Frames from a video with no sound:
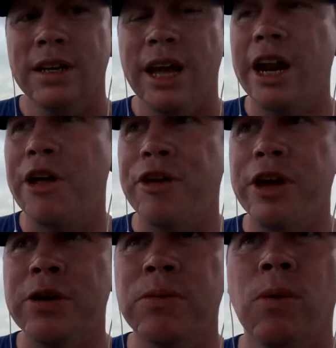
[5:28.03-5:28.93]
And I
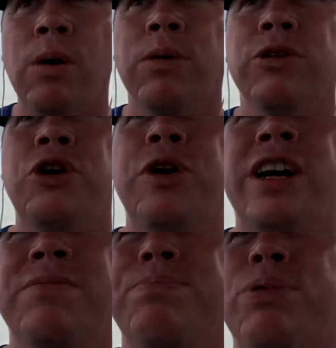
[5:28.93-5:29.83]
think what we'll do, and
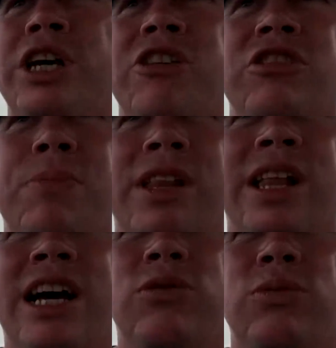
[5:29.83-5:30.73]
I put together something
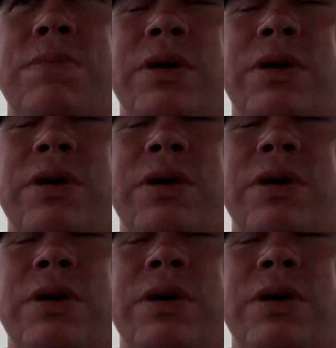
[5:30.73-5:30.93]
last week,